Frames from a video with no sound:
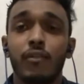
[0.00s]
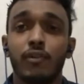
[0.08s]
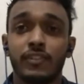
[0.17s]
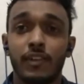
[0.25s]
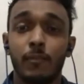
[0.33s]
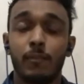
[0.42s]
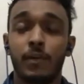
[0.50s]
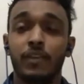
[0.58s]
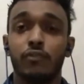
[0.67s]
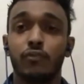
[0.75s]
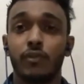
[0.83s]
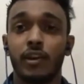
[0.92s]
was a
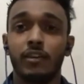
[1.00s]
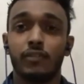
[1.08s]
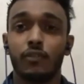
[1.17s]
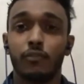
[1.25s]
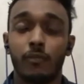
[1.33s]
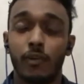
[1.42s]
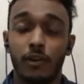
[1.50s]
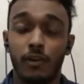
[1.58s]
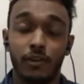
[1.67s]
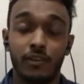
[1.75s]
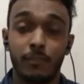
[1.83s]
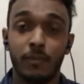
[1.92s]
best student
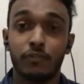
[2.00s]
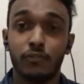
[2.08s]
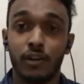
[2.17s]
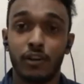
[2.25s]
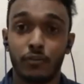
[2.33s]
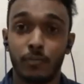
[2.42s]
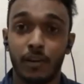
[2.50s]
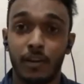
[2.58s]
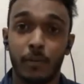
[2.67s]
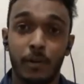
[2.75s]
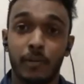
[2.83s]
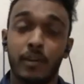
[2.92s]
of my
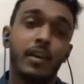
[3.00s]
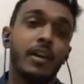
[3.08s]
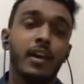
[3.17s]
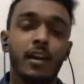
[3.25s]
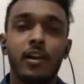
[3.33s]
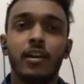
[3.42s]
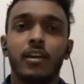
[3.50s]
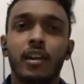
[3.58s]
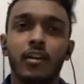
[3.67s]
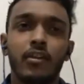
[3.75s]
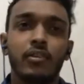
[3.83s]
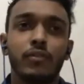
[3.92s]
department. A
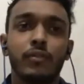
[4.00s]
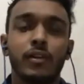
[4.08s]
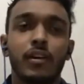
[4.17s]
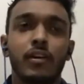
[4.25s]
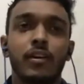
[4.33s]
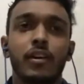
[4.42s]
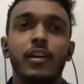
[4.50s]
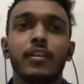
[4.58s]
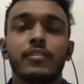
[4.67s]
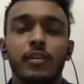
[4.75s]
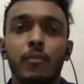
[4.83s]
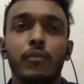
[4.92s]
lot of
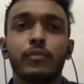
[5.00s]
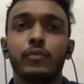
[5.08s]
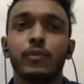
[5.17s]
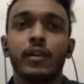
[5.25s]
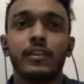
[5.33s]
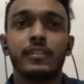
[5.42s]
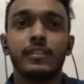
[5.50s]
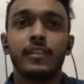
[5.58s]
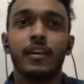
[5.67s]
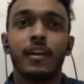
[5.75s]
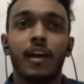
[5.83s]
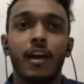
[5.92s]
some of students
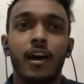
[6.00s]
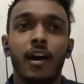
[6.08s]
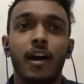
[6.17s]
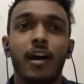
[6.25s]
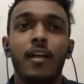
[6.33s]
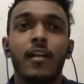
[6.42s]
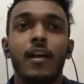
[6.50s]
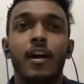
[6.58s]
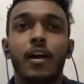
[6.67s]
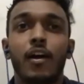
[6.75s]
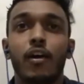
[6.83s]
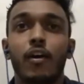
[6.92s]

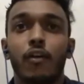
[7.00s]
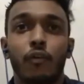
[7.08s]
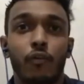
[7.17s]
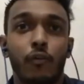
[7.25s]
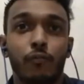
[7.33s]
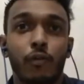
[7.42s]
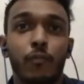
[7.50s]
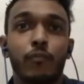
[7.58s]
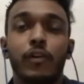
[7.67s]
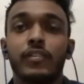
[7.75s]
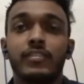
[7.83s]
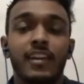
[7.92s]
from
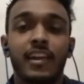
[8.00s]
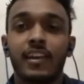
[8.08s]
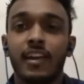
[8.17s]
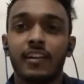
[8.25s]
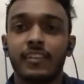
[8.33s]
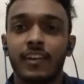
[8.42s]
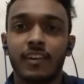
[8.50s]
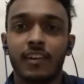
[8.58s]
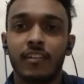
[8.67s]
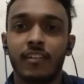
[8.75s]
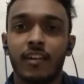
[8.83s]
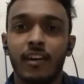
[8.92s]
first rank and second